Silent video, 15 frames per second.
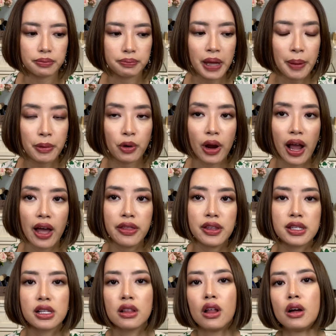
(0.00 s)
Pat McGrath
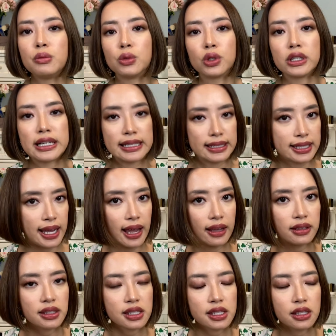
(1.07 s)
is a lot more
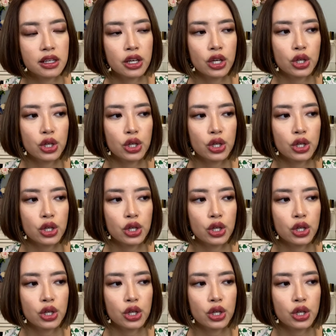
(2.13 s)
intense.